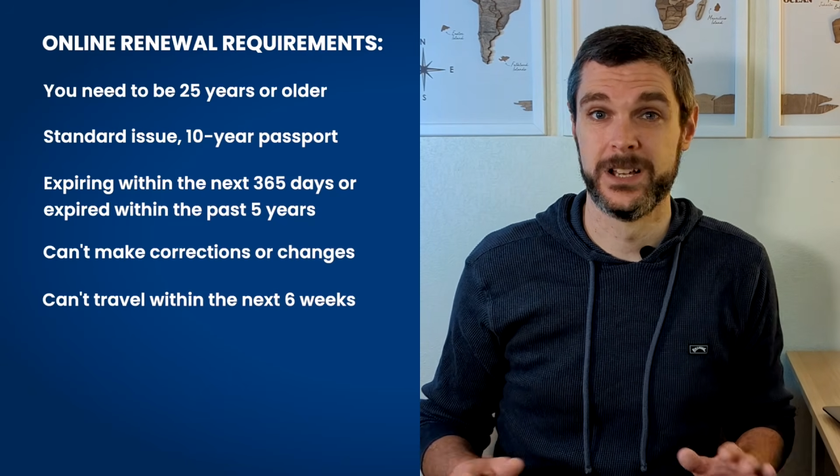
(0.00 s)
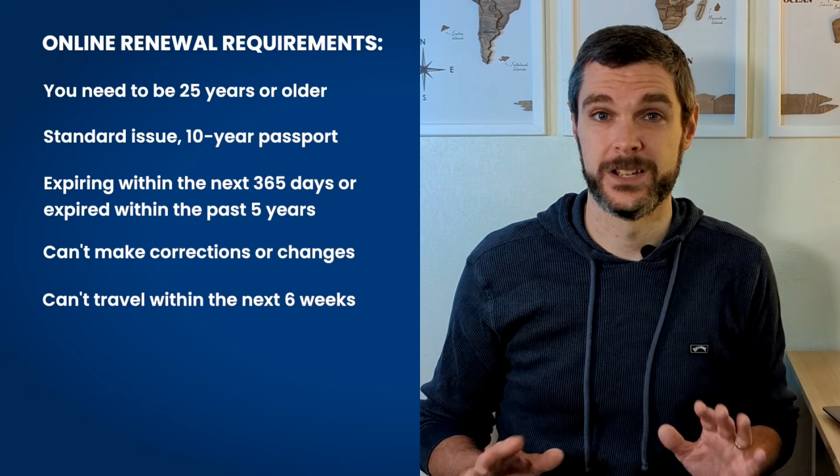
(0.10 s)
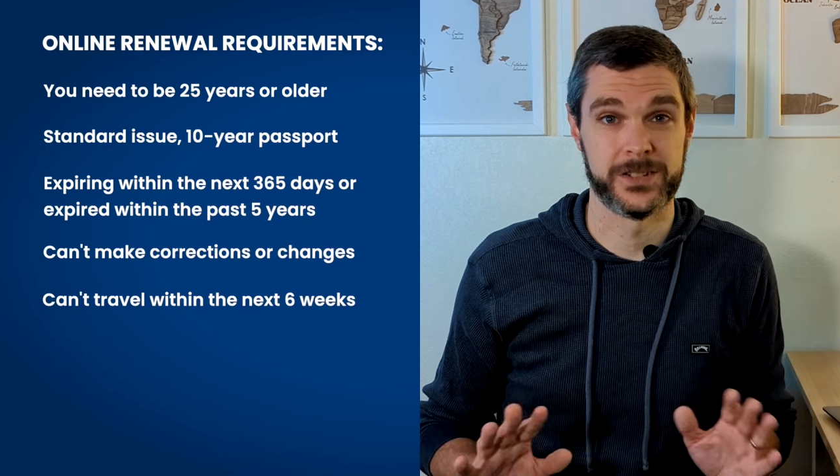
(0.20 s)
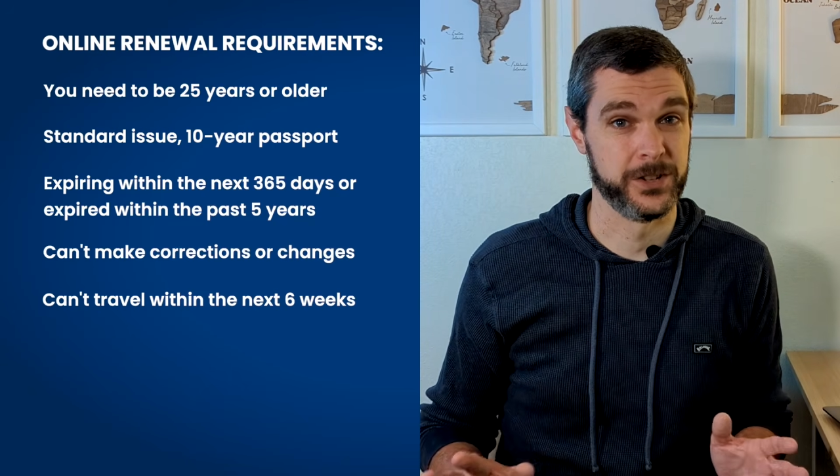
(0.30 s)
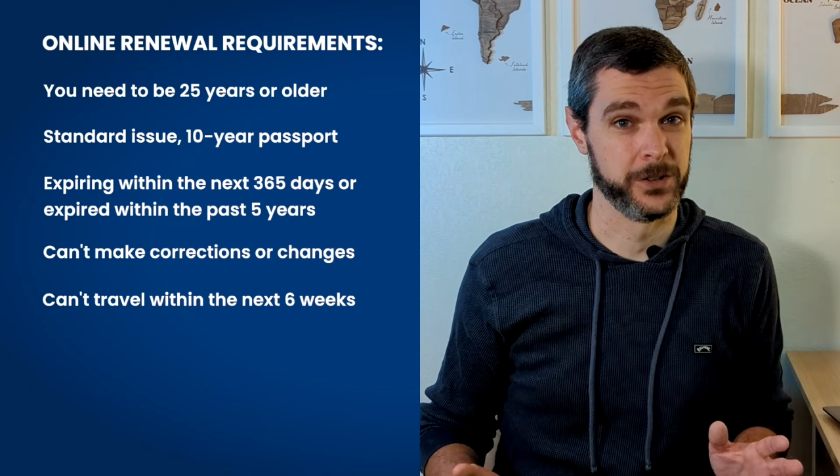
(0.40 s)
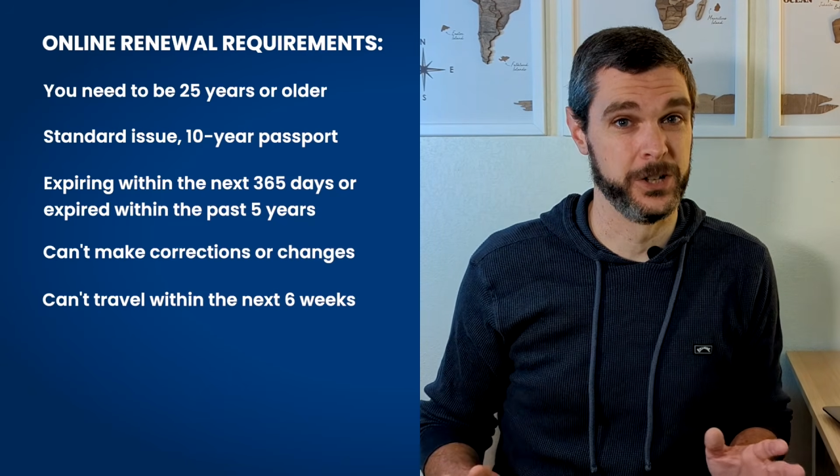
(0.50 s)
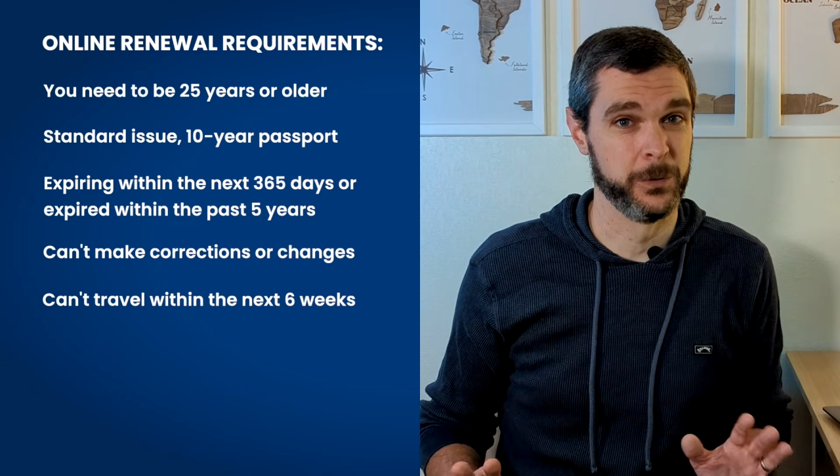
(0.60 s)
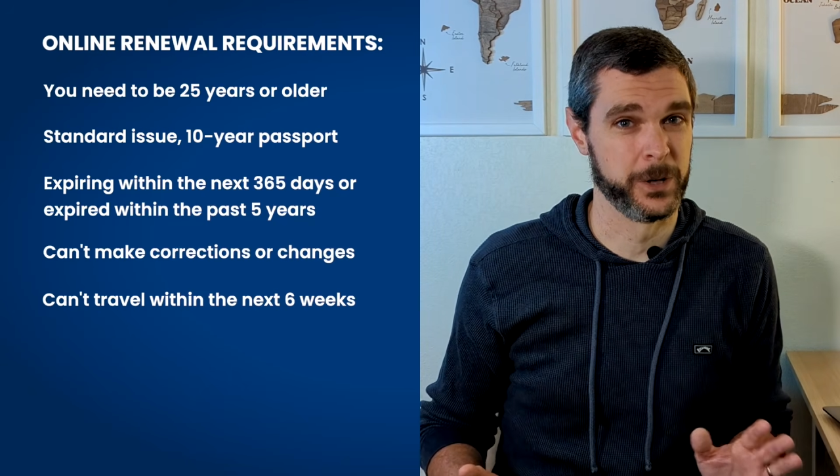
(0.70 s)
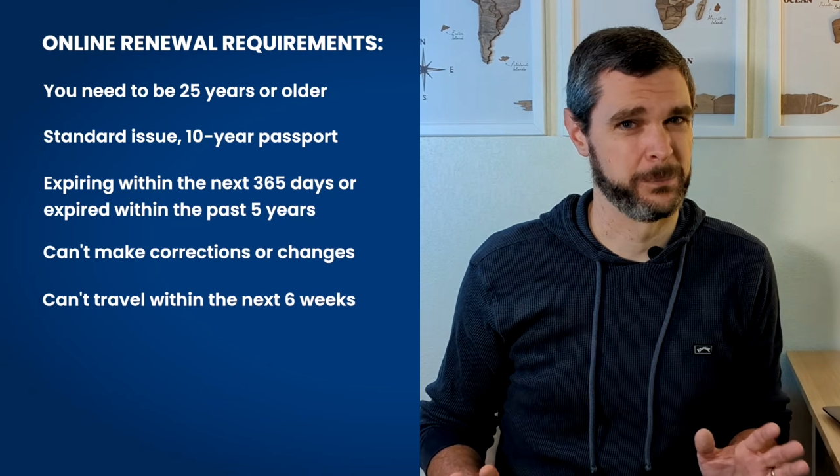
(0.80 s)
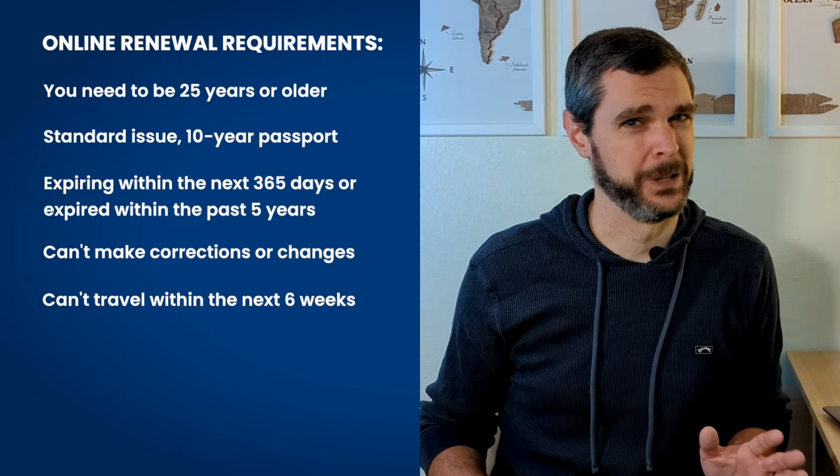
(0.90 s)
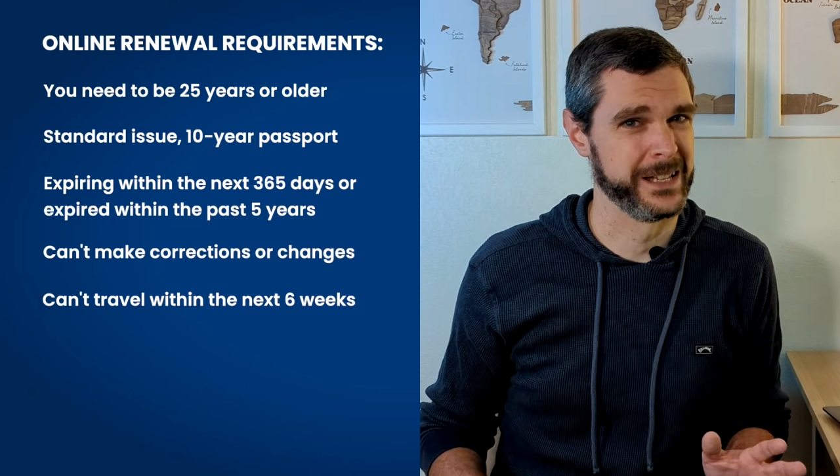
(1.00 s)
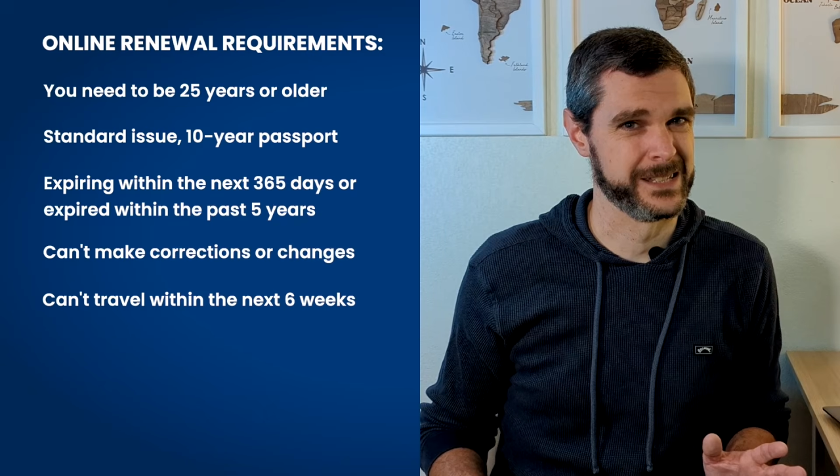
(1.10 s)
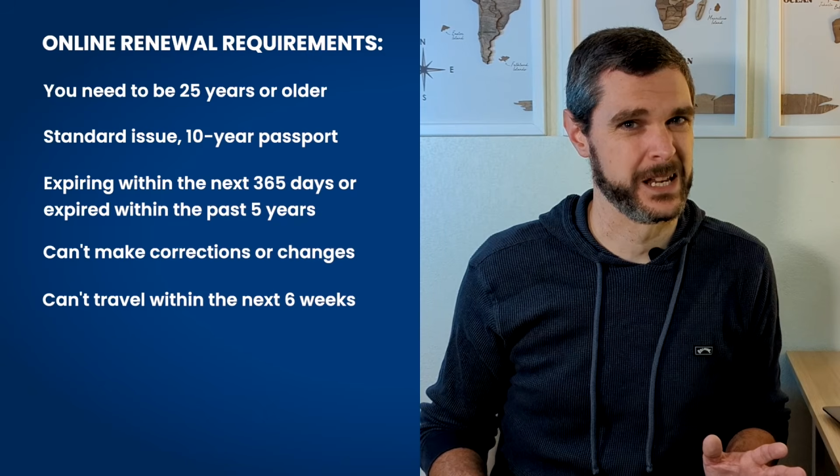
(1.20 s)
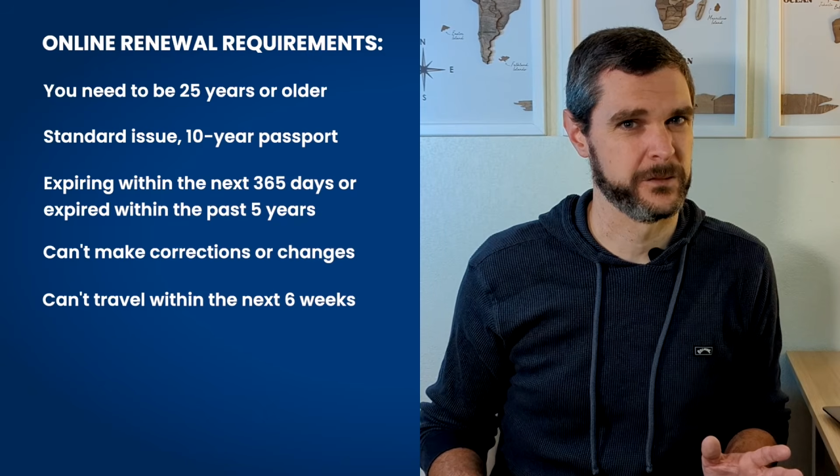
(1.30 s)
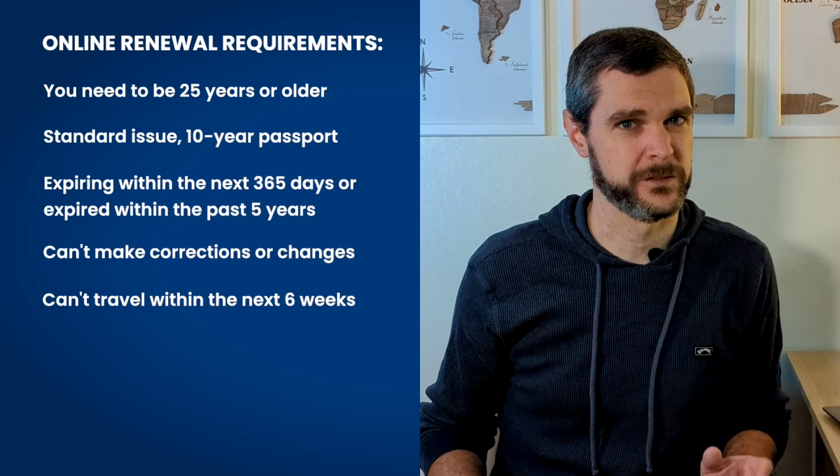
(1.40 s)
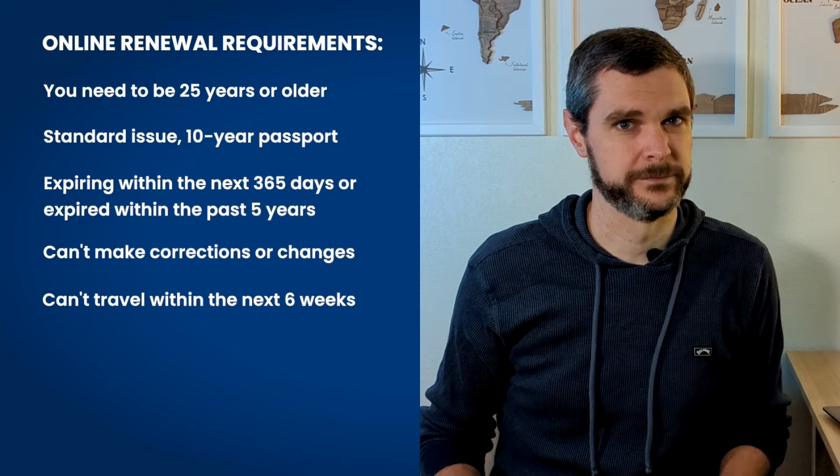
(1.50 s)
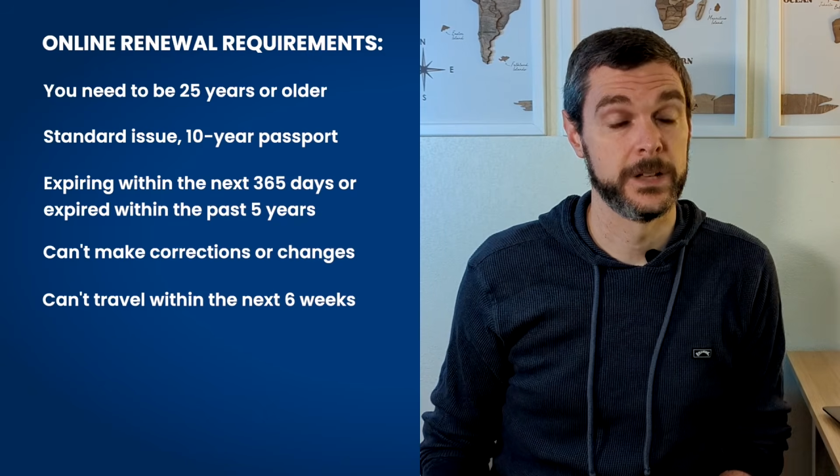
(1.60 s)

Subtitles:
so you want to play it safe.